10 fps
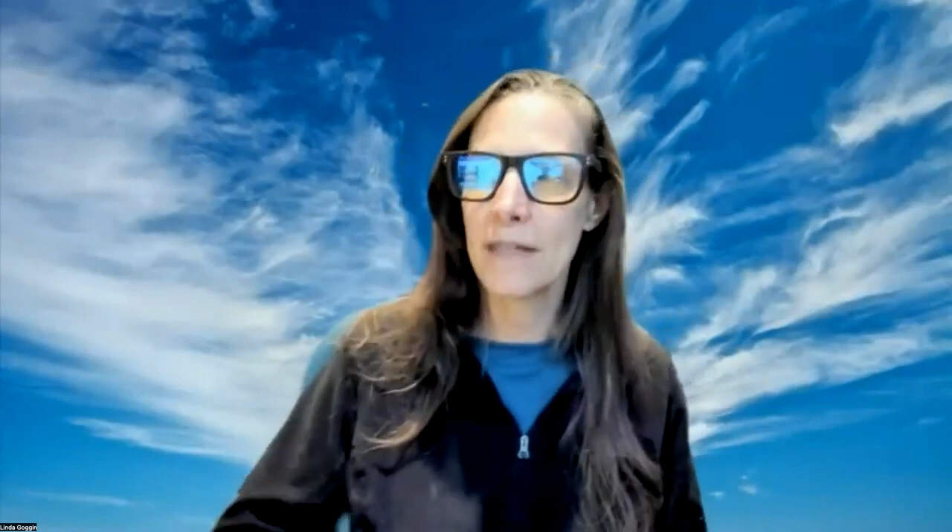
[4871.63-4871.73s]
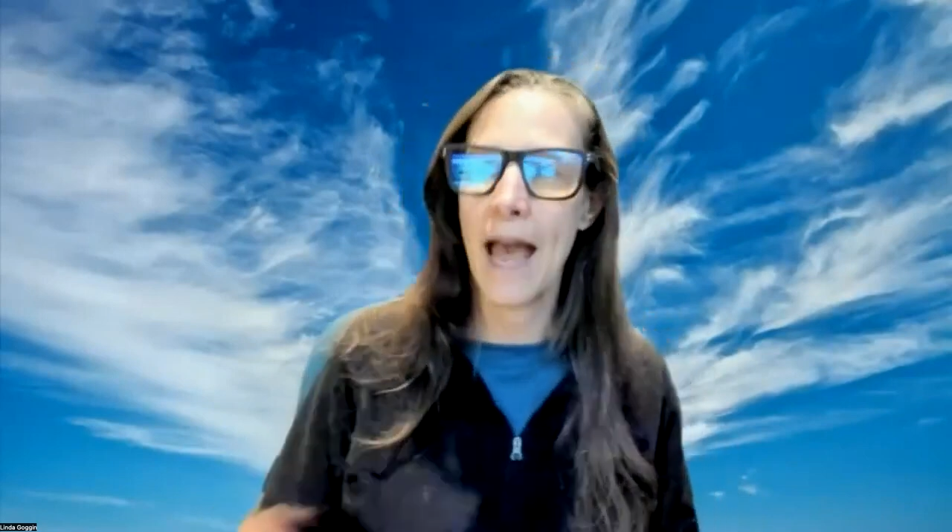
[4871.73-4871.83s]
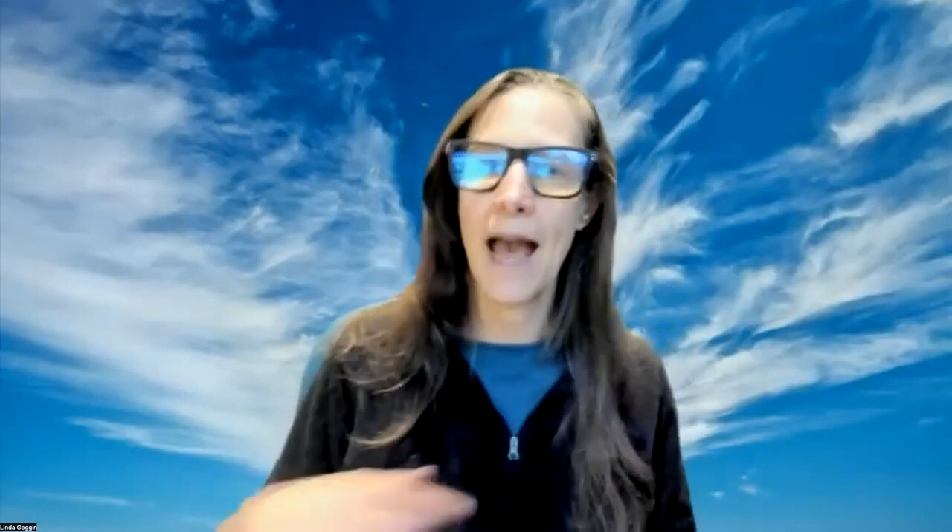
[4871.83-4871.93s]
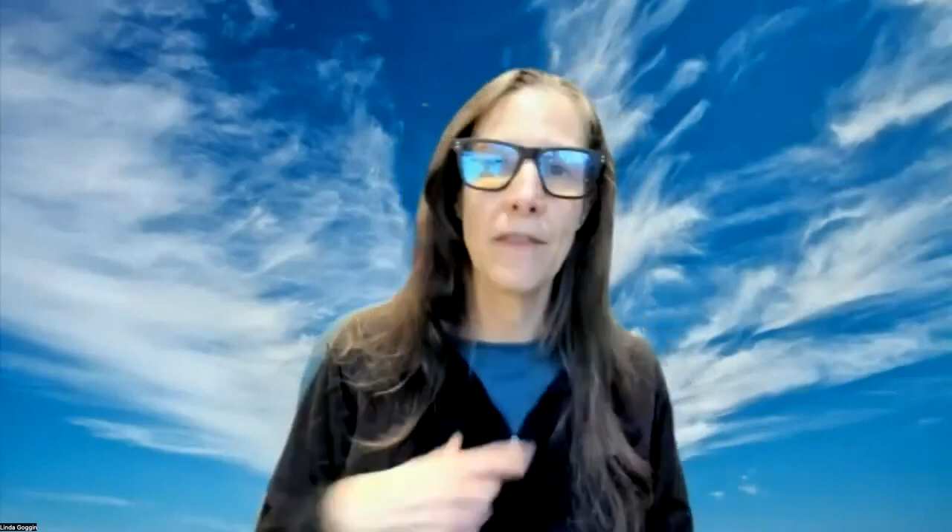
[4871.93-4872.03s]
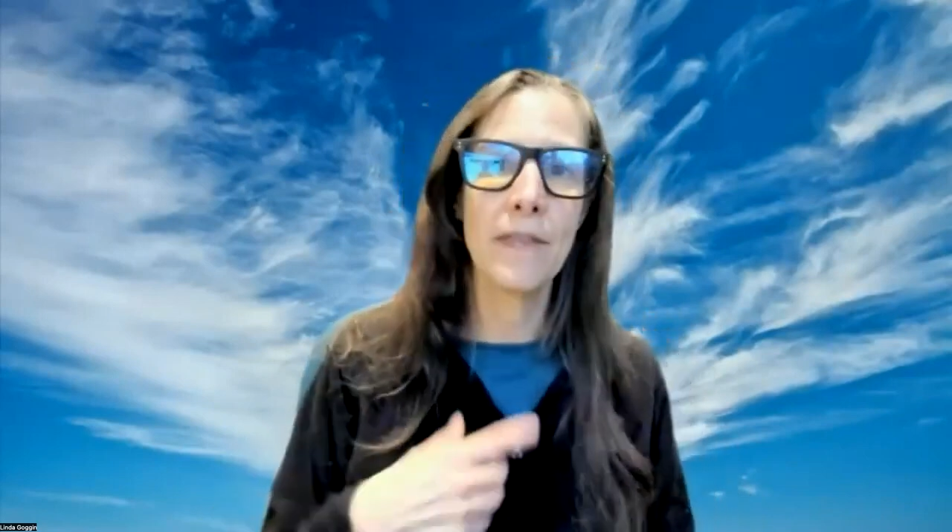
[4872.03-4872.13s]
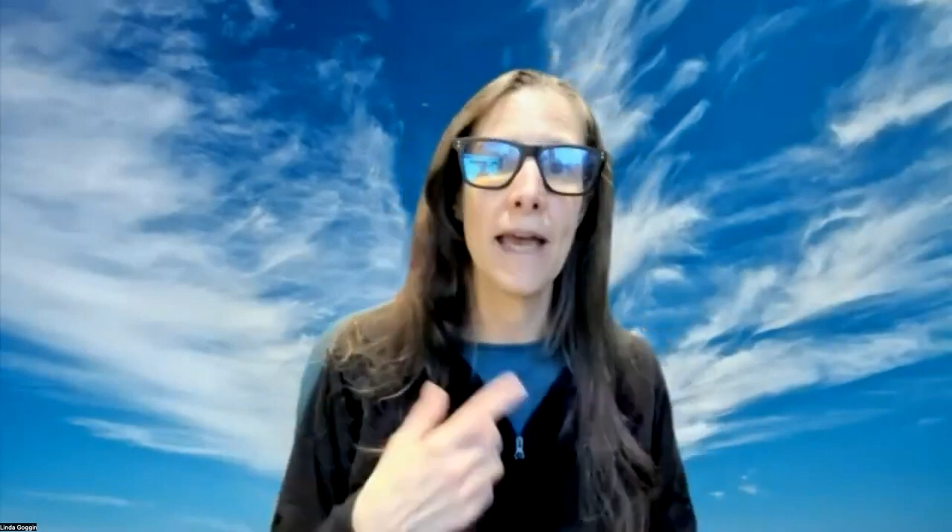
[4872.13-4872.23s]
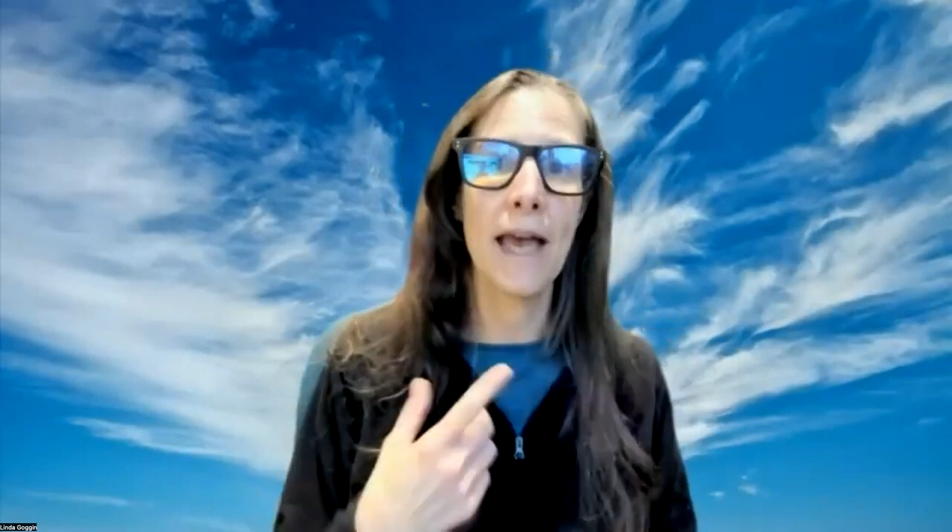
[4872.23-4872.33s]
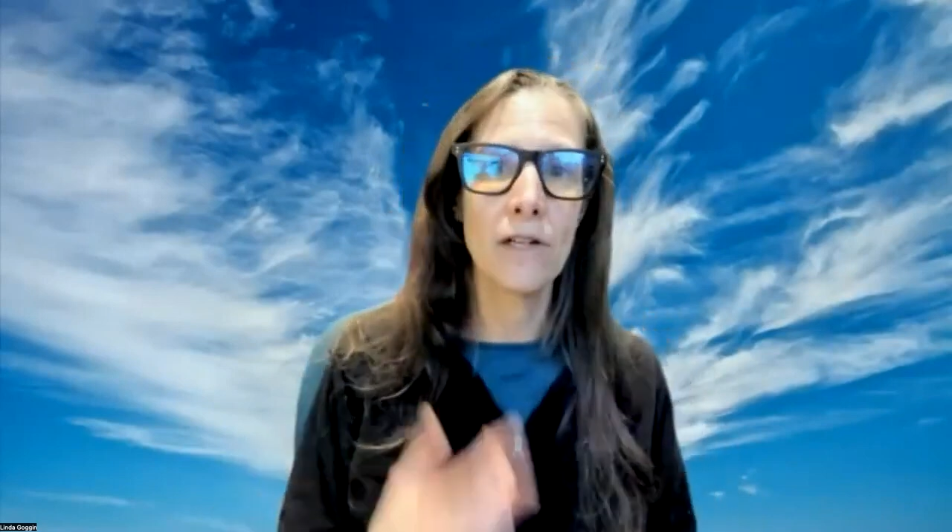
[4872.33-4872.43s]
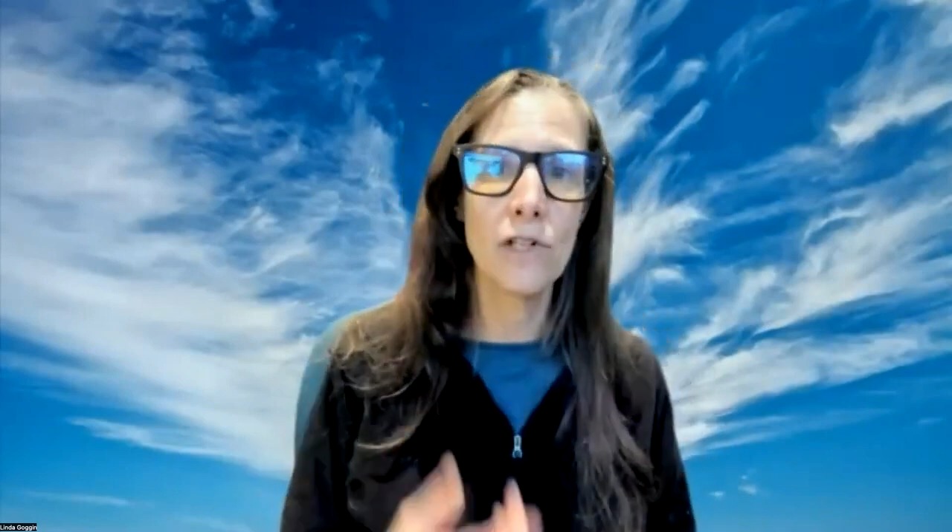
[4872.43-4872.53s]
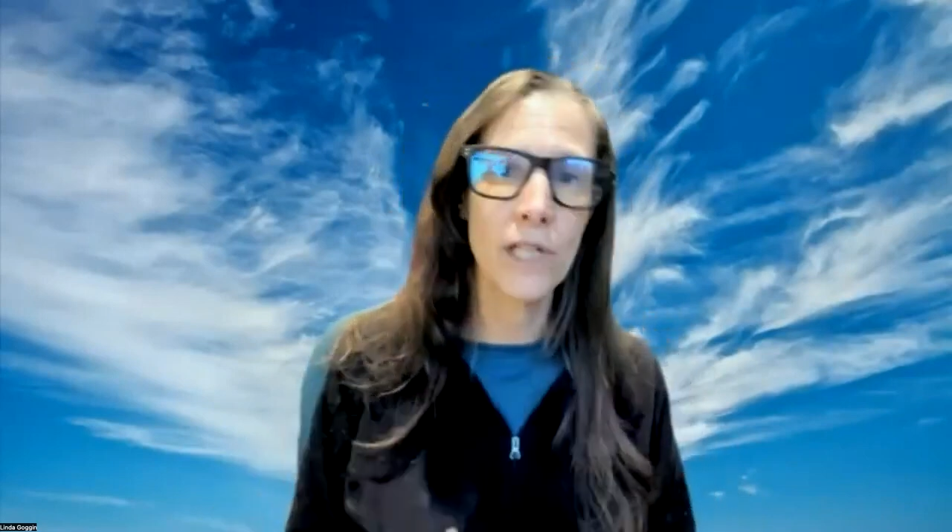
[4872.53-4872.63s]
add the
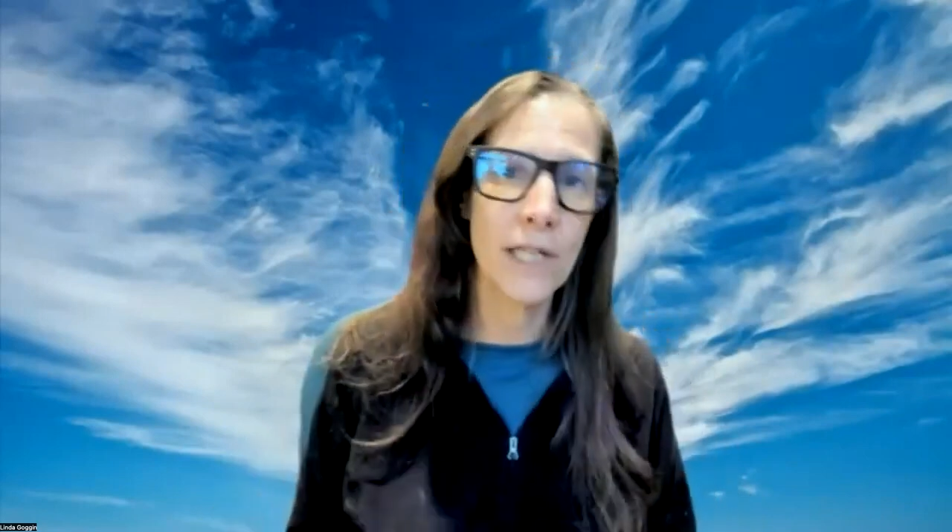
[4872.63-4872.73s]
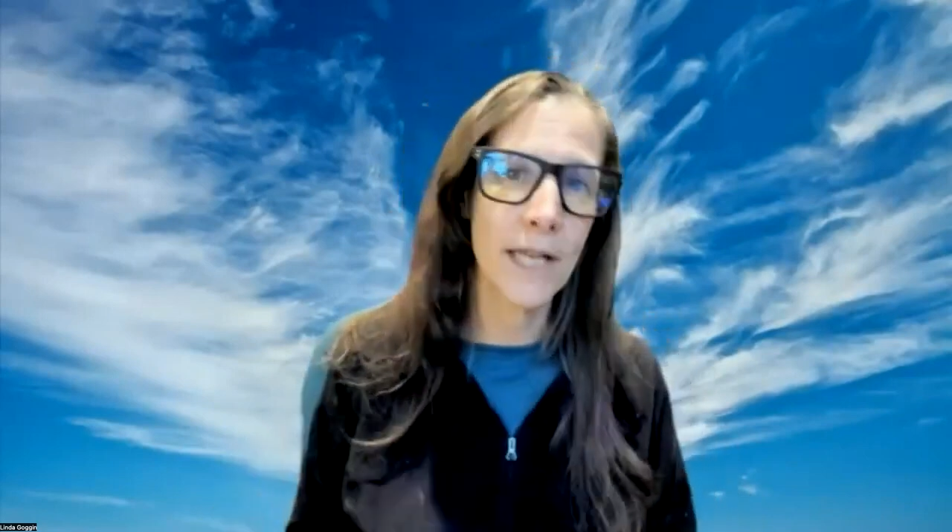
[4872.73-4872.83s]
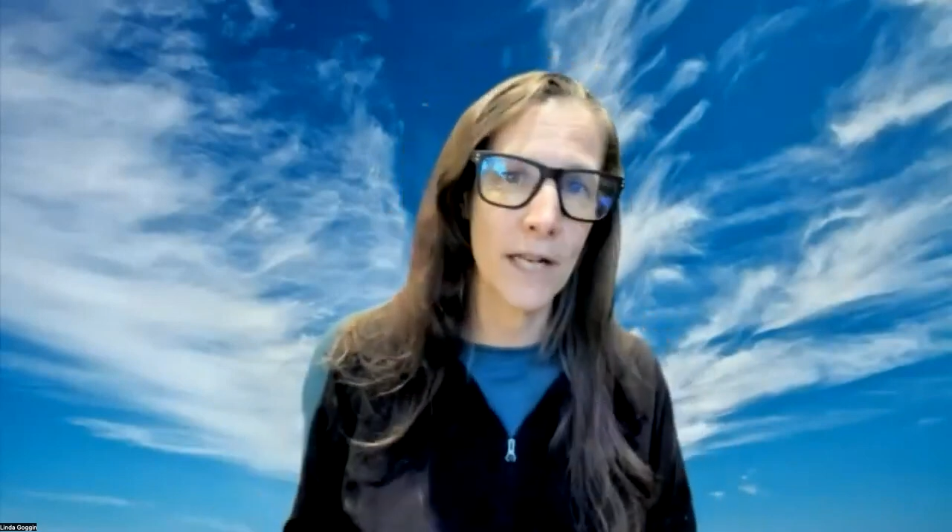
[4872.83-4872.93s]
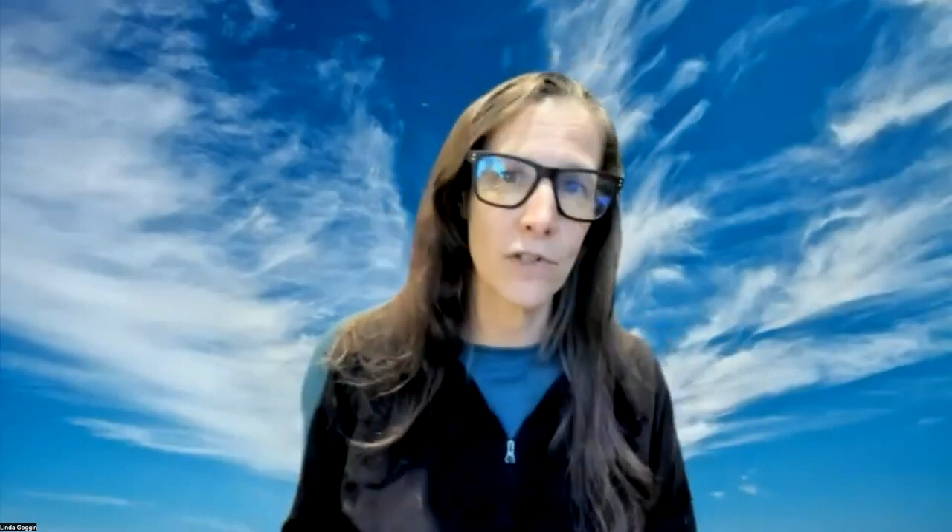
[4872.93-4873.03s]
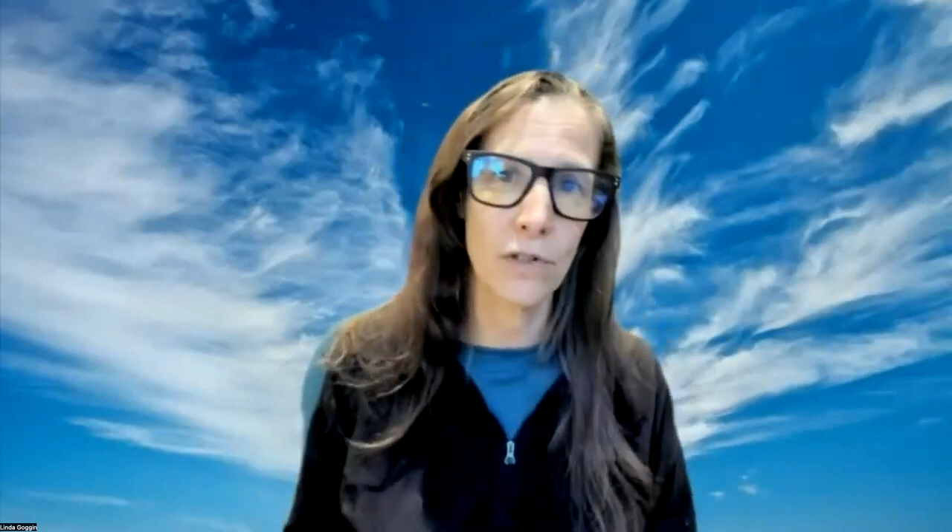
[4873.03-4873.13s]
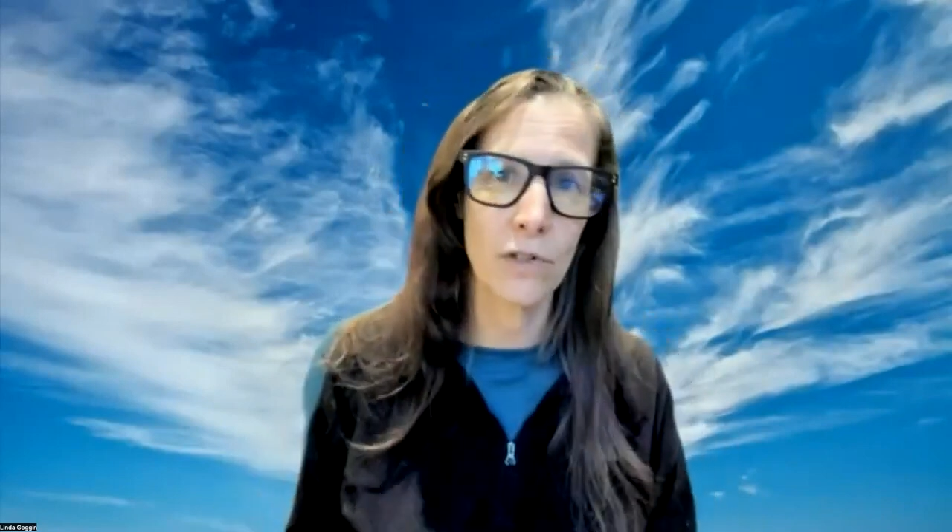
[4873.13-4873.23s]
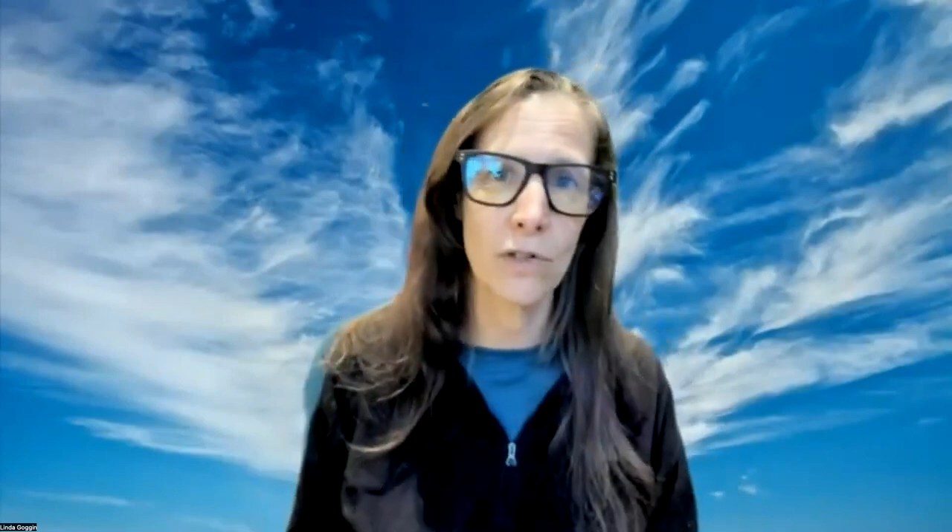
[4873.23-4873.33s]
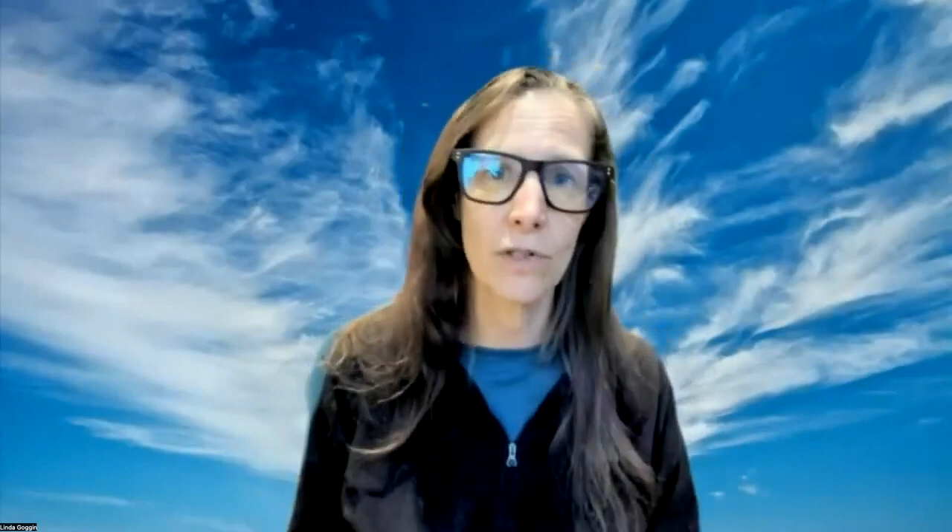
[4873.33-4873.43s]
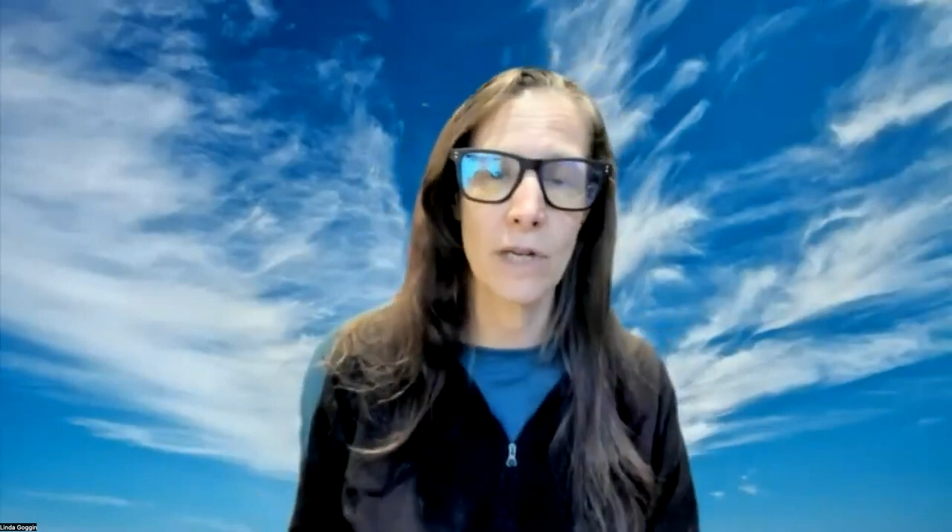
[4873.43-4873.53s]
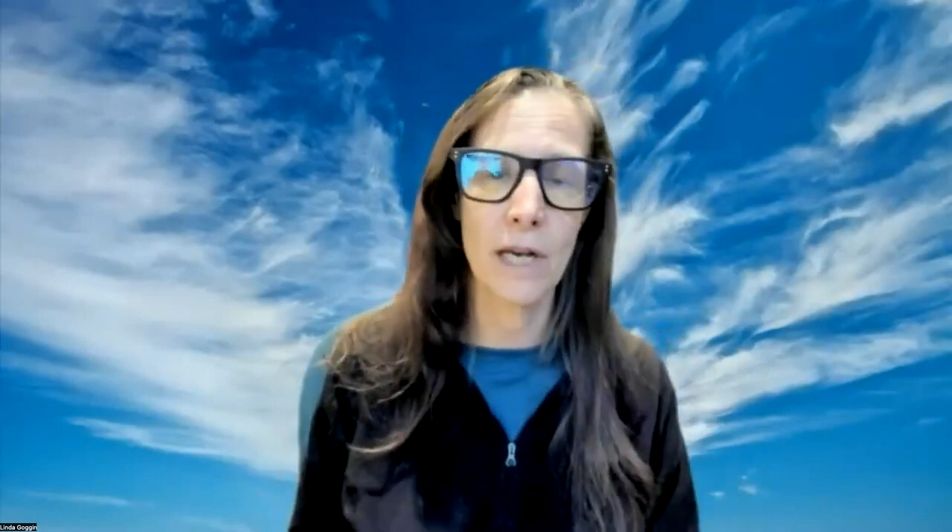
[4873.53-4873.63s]
energy enhancers,